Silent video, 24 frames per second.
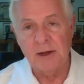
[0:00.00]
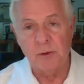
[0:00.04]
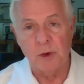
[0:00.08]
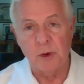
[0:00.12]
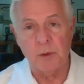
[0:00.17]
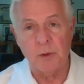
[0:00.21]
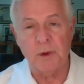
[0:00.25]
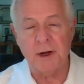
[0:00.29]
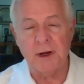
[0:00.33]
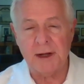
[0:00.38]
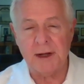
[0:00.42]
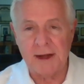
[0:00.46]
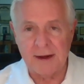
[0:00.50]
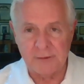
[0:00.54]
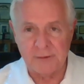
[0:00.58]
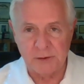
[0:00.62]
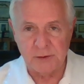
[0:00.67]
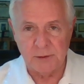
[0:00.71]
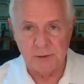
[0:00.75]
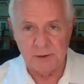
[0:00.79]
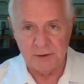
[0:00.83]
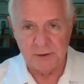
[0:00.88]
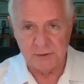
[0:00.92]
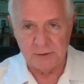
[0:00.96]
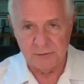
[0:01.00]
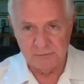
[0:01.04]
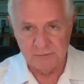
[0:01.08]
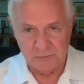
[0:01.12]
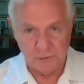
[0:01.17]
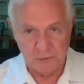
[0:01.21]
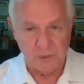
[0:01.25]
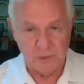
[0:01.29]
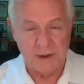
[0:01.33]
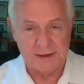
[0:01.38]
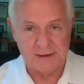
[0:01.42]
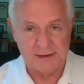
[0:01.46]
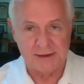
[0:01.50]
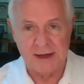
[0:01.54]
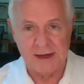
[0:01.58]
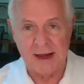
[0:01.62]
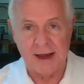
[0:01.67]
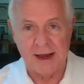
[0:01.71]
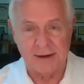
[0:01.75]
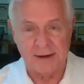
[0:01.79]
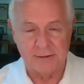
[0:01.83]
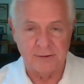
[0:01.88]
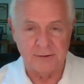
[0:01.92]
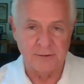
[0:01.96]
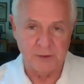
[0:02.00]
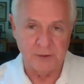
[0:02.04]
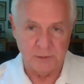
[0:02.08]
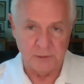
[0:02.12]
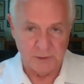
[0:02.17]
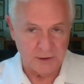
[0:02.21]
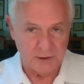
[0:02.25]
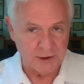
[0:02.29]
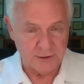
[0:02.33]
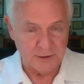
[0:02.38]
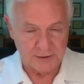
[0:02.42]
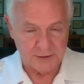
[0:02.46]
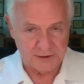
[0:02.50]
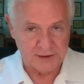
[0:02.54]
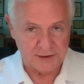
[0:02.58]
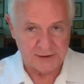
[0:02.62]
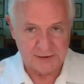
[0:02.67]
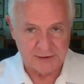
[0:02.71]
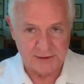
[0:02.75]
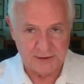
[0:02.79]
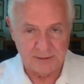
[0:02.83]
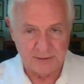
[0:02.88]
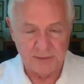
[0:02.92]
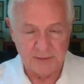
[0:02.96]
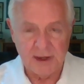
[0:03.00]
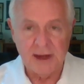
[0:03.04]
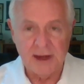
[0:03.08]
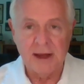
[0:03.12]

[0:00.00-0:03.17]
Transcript: well, we're going to have to address that through another system.